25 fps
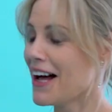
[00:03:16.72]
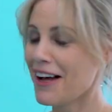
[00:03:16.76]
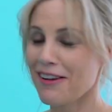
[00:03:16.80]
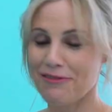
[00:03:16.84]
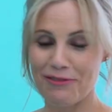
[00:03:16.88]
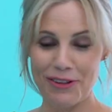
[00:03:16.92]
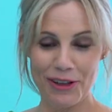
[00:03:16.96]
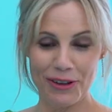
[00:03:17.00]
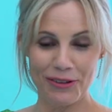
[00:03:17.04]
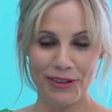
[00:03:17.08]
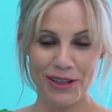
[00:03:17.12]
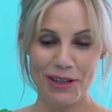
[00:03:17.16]

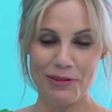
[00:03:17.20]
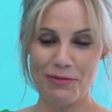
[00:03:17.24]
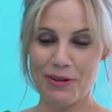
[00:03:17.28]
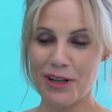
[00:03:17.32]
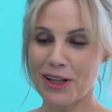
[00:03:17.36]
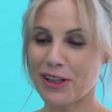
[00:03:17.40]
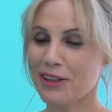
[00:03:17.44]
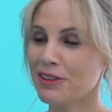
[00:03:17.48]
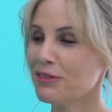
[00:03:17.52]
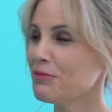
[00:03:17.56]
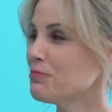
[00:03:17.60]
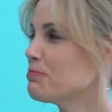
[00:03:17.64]
very
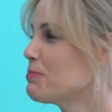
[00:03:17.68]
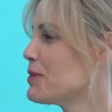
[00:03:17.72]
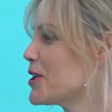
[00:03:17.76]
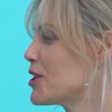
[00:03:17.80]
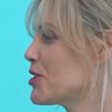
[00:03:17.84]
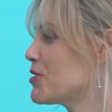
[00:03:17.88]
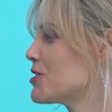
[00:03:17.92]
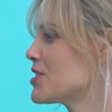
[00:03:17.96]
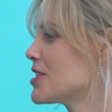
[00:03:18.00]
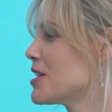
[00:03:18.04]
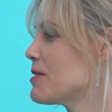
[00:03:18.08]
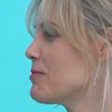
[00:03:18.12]
well
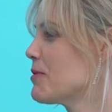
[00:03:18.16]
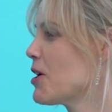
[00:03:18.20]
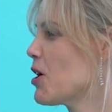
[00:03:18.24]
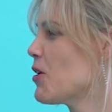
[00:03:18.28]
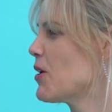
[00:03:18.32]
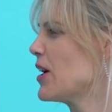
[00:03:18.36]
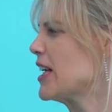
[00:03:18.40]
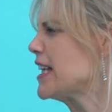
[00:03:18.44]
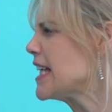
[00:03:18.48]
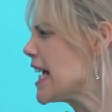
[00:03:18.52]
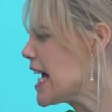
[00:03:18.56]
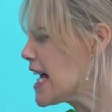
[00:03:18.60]
because I'm
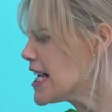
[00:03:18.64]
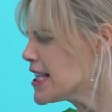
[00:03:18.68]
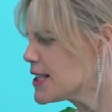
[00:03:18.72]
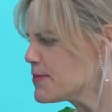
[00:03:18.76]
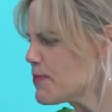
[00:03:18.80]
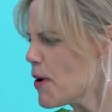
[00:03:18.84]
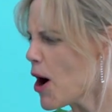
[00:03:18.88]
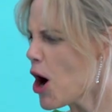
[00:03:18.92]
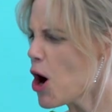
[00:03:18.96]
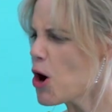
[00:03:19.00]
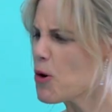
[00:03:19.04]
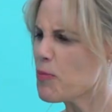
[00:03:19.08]
going,
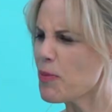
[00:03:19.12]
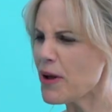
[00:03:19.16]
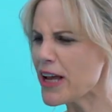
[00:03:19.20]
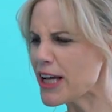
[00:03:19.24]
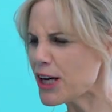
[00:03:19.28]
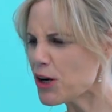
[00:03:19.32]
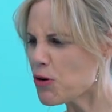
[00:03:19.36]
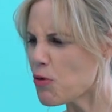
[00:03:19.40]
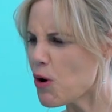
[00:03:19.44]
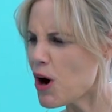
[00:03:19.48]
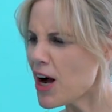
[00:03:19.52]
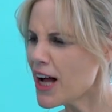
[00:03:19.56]
Gizmo, be
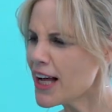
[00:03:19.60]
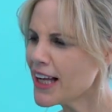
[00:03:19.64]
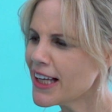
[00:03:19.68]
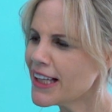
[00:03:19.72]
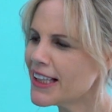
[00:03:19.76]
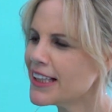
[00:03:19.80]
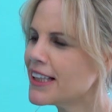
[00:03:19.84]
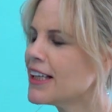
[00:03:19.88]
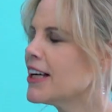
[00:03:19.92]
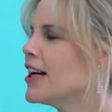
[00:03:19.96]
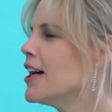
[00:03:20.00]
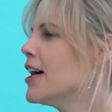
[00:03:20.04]

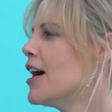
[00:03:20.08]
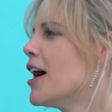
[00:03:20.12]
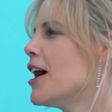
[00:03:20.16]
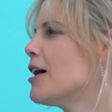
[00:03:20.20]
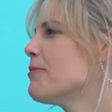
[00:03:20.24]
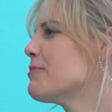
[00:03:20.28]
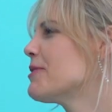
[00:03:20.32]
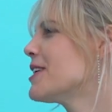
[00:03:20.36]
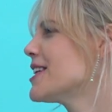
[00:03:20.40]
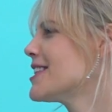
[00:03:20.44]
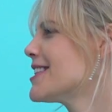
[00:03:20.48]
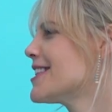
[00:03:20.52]
quiet.
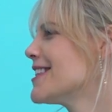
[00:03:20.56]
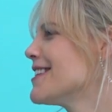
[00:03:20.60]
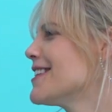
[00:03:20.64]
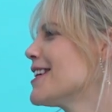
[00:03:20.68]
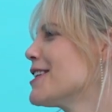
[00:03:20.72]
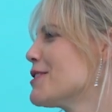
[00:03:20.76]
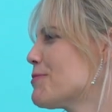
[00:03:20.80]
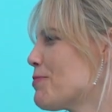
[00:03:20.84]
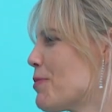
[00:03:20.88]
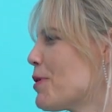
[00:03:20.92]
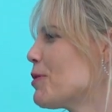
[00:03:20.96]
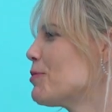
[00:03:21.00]
I'm guessing
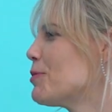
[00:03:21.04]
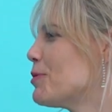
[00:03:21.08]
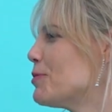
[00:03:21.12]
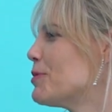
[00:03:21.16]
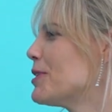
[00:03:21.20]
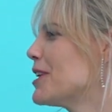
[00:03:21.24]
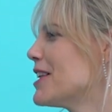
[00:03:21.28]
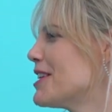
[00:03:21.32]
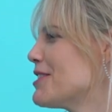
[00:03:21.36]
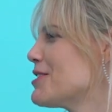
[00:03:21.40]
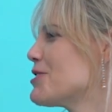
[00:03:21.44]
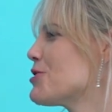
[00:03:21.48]
that's
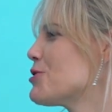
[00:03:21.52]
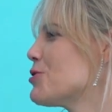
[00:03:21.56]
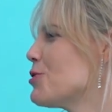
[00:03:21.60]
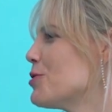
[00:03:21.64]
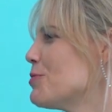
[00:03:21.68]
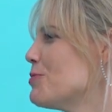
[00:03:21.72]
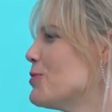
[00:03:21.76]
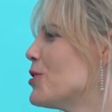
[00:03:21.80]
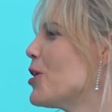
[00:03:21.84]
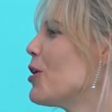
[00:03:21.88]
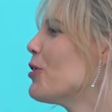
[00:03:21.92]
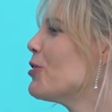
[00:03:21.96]
probably a
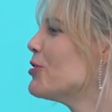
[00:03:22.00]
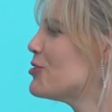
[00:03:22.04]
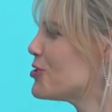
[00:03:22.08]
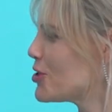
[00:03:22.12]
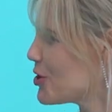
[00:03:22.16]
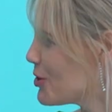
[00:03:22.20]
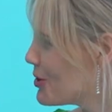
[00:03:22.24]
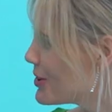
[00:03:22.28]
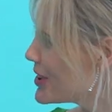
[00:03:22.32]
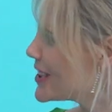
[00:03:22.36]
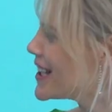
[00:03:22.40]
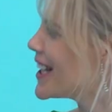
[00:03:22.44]
Zoom no.
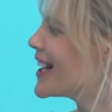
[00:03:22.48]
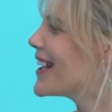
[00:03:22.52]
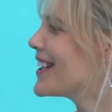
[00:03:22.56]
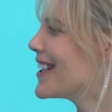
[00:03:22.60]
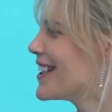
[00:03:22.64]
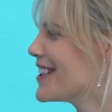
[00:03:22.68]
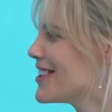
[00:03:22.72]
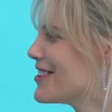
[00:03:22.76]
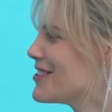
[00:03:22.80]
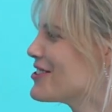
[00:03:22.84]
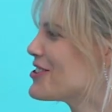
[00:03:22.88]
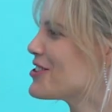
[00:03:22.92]
Don't
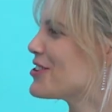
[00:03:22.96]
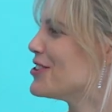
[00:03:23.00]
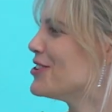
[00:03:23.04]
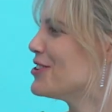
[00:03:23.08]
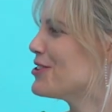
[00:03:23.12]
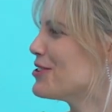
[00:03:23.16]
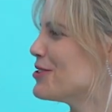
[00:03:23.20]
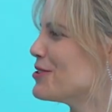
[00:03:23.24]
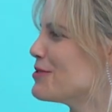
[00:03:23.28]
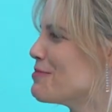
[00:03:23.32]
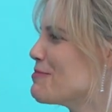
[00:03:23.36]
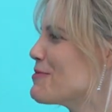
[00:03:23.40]
yell at your
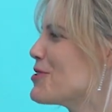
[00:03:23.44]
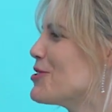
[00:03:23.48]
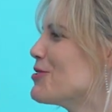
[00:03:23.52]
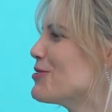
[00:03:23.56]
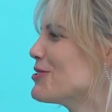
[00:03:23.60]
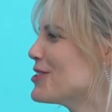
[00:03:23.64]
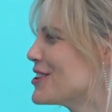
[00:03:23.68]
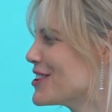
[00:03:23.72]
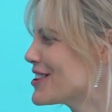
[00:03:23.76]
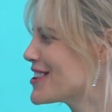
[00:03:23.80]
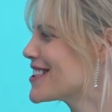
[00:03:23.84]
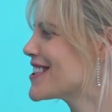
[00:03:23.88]
dog or
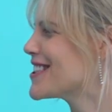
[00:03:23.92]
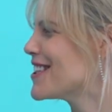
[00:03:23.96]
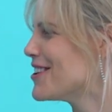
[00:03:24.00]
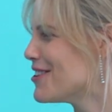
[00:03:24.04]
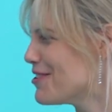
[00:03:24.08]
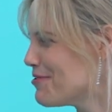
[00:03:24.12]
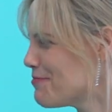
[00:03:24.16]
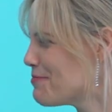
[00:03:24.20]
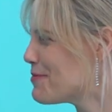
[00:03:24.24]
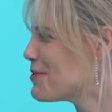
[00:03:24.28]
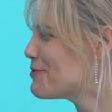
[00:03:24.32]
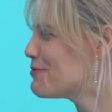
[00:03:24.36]
mute
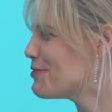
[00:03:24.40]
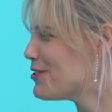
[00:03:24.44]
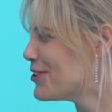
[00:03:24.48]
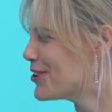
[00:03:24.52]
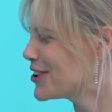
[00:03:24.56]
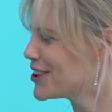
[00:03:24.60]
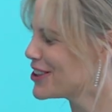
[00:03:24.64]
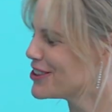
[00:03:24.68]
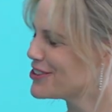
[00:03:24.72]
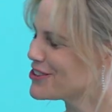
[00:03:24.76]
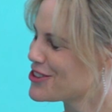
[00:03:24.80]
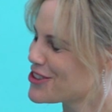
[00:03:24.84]
yourself
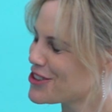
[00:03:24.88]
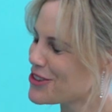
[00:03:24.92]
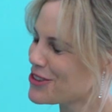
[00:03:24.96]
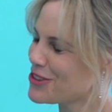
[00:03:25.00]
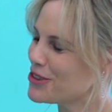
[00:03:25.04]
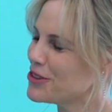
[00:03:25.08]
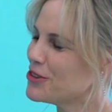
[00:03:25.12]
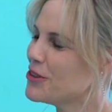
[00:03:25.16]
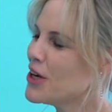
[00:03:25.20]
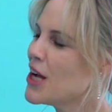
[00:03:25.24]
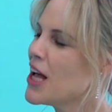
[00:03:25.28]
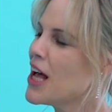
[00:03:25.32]
before you
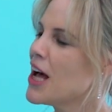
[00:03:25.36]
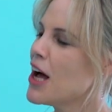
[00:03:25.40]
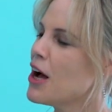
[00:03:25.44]
do.